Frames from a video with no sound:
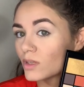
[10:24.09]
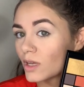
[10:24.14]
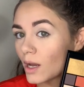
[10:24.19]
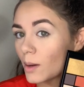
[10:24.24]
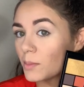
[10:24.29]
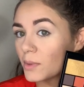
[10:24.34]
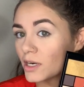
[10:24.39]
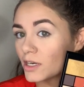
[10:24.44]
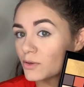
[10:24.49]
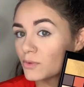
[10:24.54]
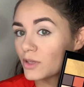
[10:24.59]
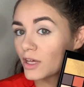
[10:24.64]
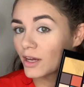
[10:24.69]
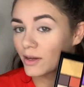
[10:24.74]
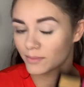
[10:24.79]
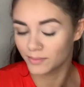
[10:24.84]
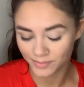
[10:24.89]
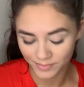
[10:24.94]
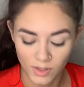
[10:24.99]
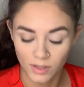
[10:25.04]
I'm gonna do that.
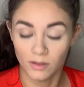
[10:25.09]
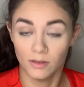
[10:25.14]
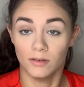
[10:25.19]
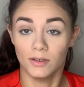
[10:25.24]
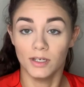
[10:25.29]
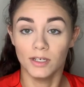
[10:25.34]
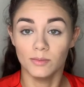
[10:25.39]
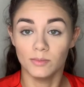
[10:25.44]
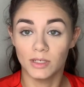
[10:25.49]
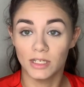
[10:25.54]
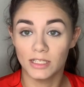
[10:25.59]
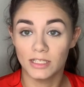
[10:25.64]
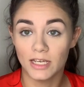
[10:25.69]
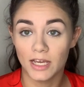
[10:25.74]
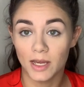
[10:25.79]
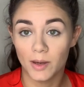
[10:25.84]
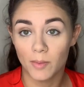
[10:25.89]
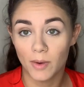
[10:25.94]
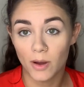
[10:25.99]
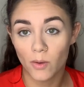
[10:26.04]
All right, I'm gonna
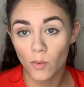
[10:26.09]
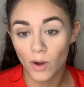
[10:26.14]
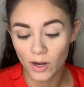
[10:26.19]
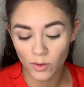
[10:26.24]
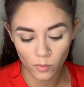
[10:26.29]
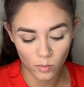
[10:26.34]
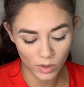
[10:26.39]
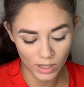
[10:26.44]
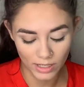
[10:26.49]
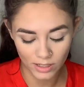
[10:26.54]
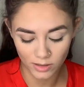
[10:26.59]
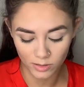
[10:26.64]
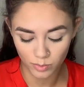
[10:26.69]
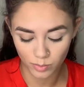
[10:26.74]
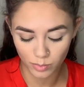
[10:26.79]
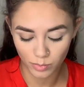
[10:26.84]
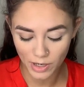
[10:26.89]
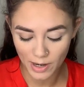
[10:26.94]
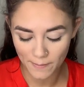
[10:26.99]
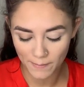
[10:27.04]
take my Wet n
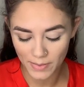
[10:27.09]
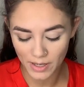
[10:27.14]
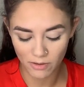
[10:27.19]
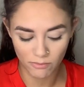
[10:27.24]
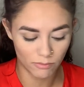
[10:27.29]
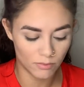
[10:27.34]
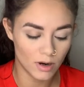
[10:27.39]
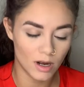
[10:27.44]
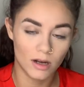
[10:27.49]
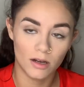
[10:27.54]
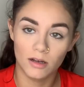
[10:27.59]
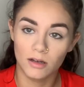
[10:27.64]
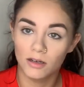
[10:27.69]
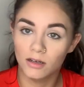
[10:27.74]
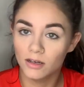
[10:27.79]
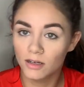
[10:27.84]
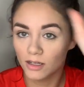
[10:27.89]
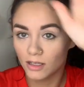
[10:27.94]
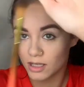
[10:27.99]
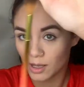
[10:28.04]
Wild Bretman Rock
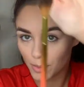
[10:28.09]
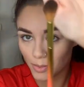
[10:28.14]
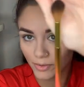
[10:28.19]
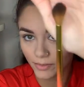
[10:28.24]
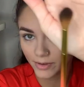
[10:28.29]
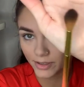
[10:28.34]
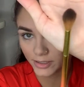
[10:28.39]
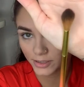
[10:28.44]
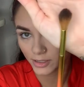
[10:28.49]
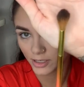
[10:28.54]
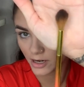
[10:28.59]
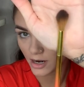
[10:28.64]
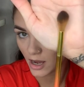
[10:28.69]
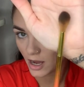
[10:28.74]
collaboration